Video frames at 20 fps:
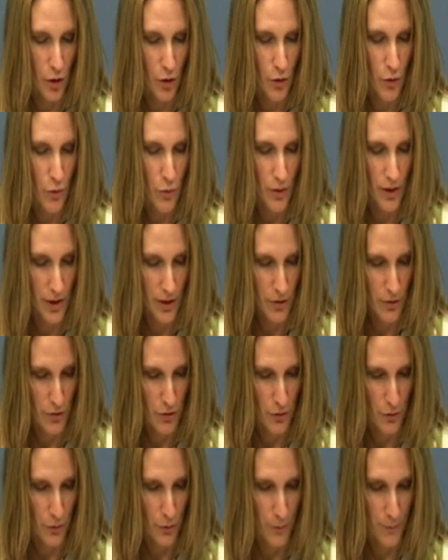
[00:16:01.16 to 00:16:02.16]
that you can
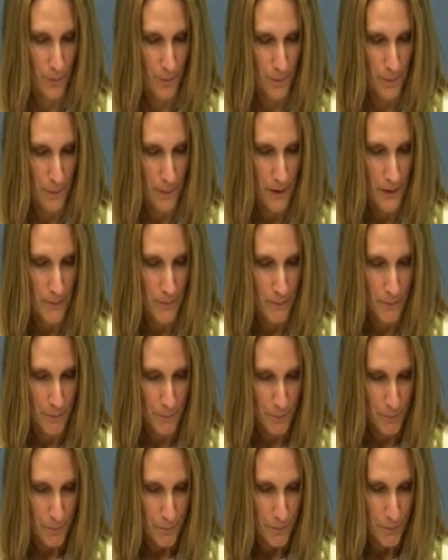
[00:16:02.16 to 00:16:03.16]
do.
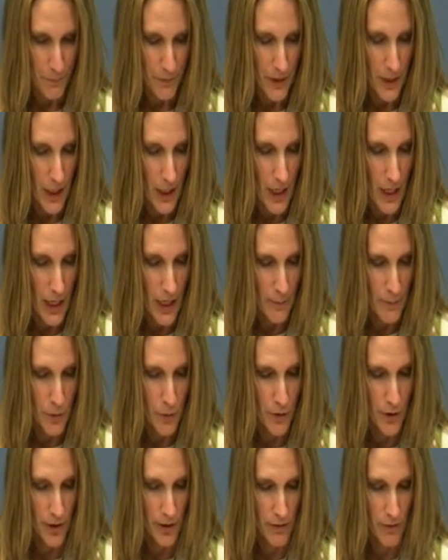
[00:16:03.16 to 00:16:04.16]

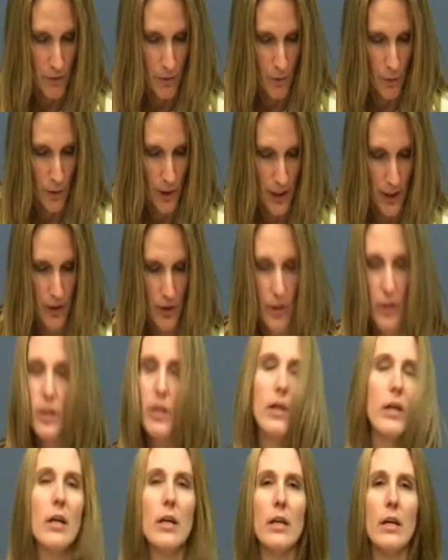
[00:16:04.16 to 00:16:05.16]
You can avoid
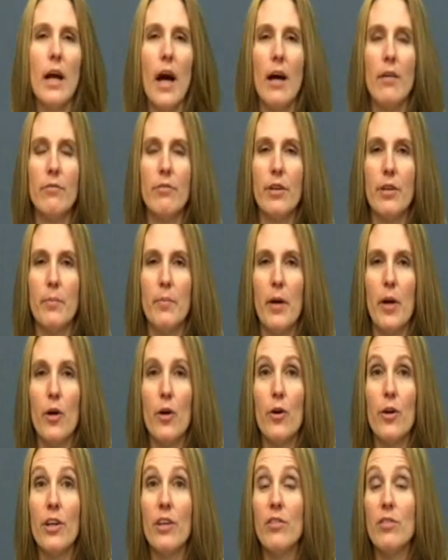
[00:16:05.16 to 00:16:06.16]
conflict by
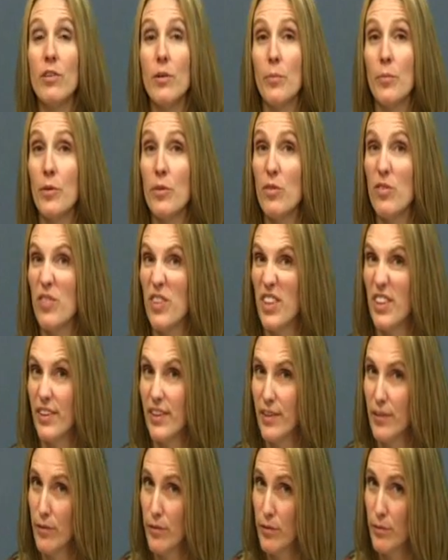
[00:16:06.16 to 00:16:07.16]
hurting someone's
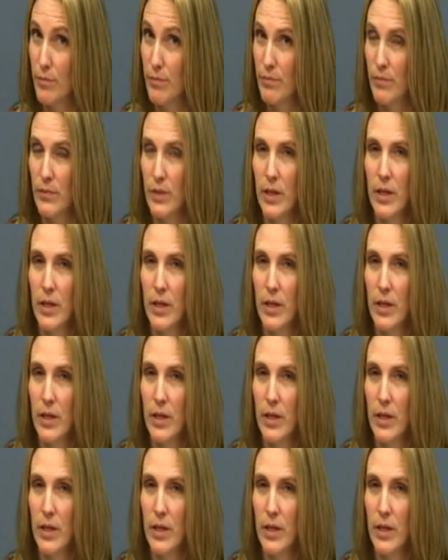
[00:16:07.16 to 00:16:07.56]
feelings.